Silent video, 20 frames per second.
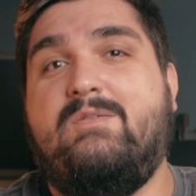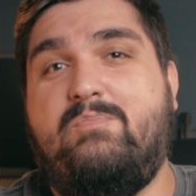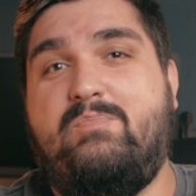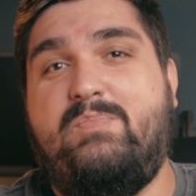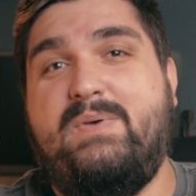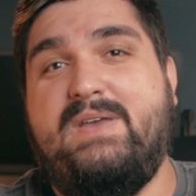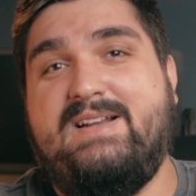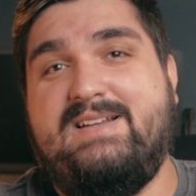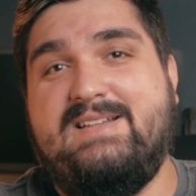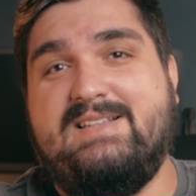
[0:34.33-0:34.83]
The
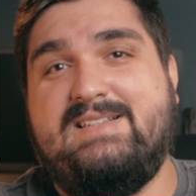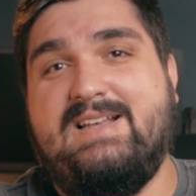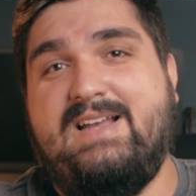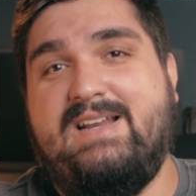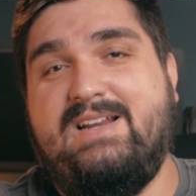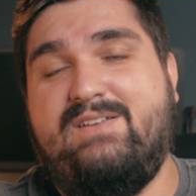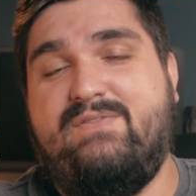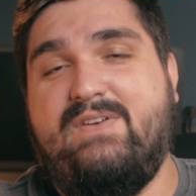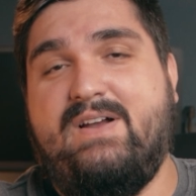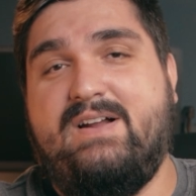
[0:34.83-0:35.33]
big
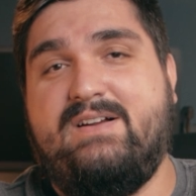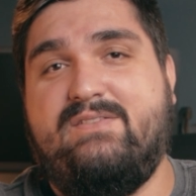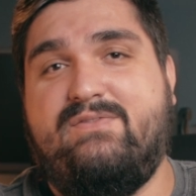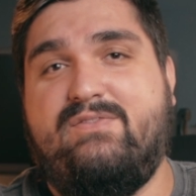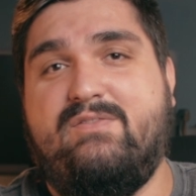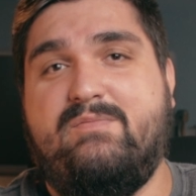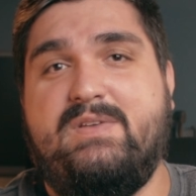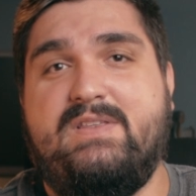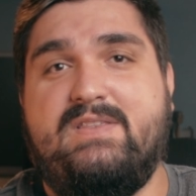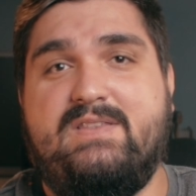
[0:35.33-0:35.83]
deciding factor
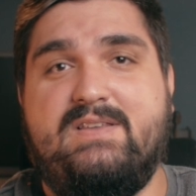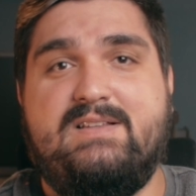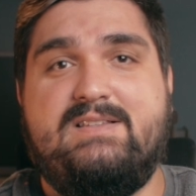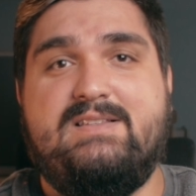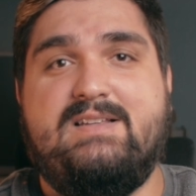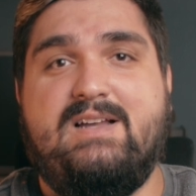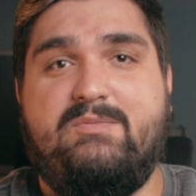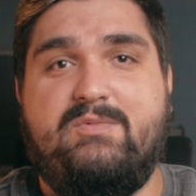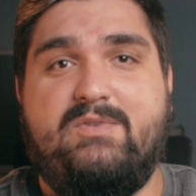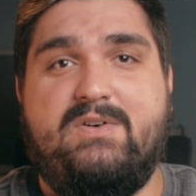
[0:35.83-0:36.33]
for me
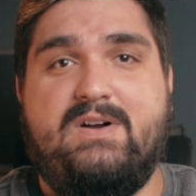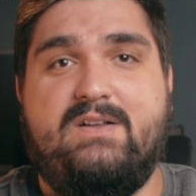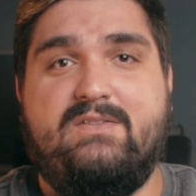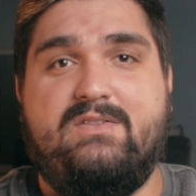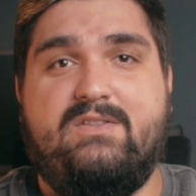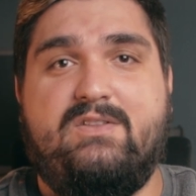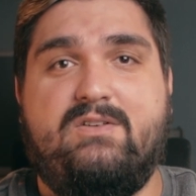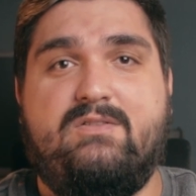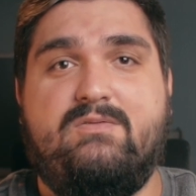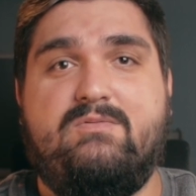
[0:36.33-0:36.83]
this time
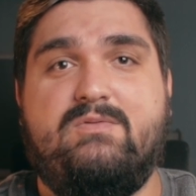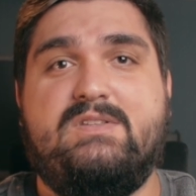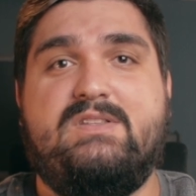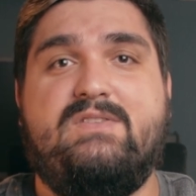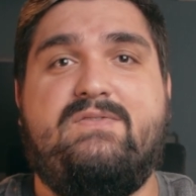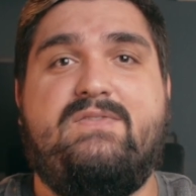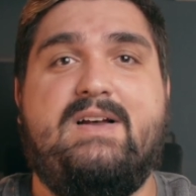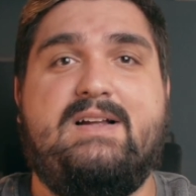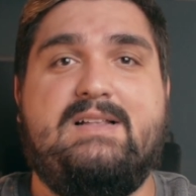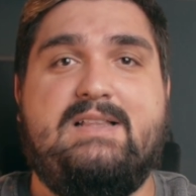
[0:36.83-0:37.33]
around, though, was
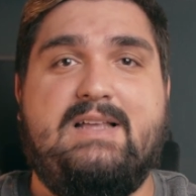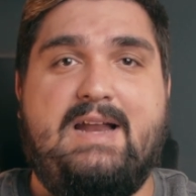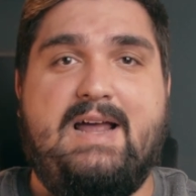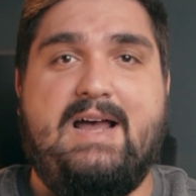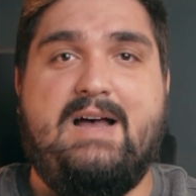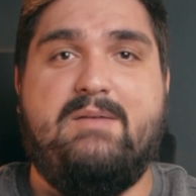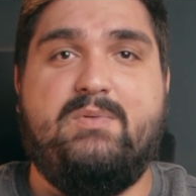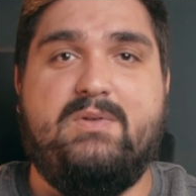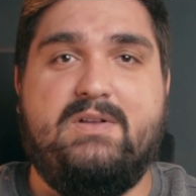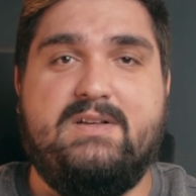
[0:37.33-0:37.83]
the fact that
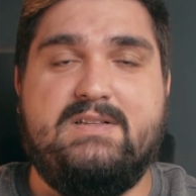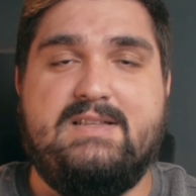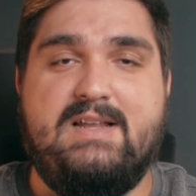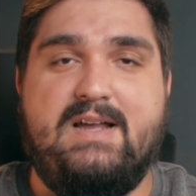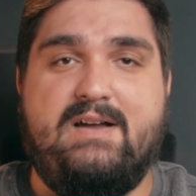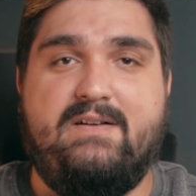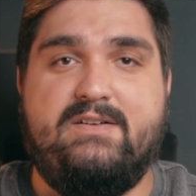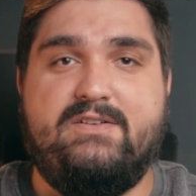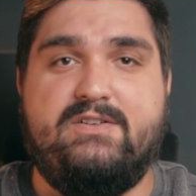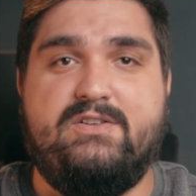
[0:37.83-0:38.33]
Apple has
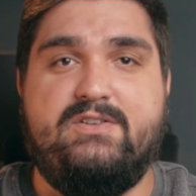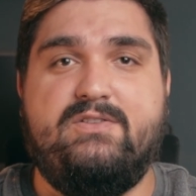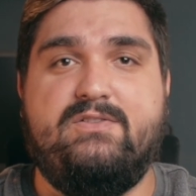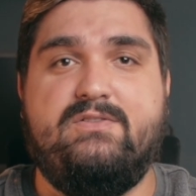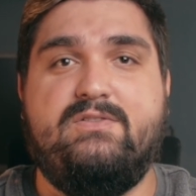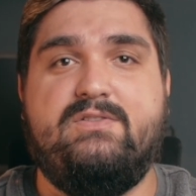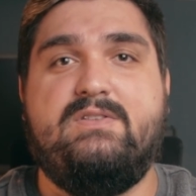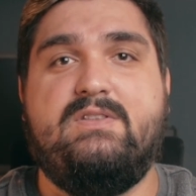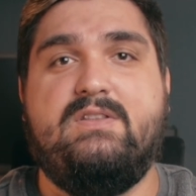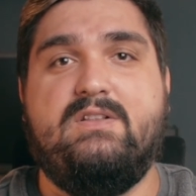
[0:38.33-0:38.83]
now
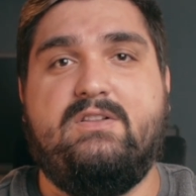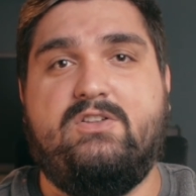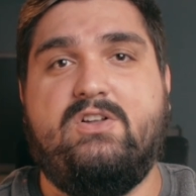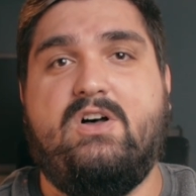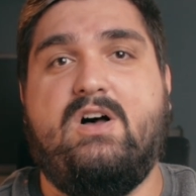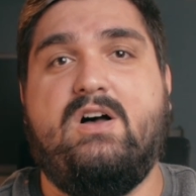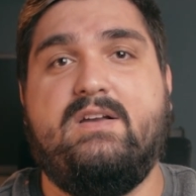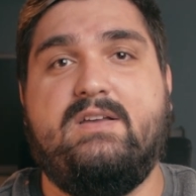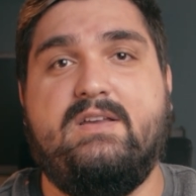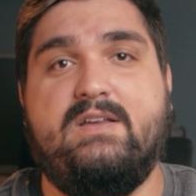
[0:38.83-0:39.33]
introduced the
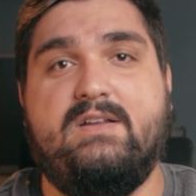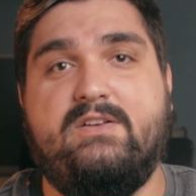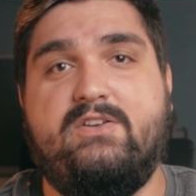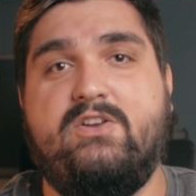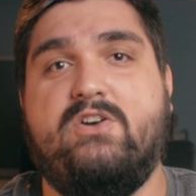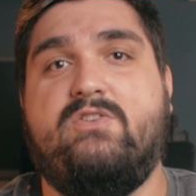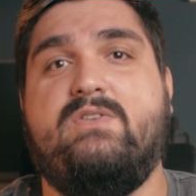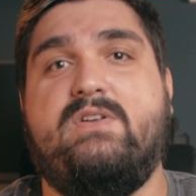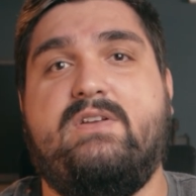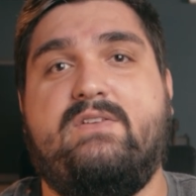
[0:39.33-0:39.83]
log
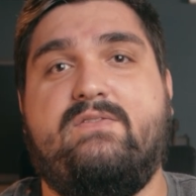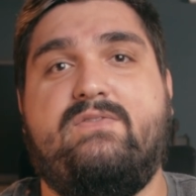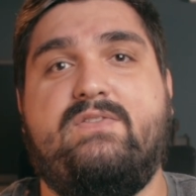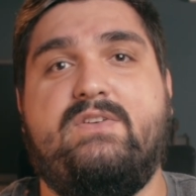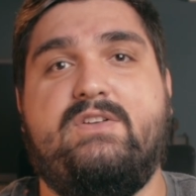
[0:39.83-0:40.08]
encoding